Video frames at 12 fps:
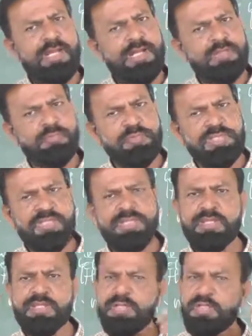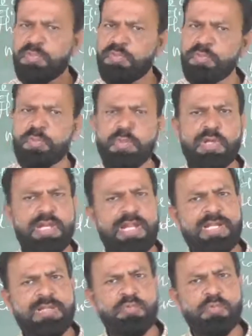and we, you
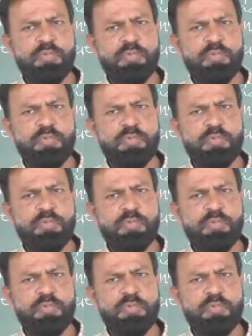and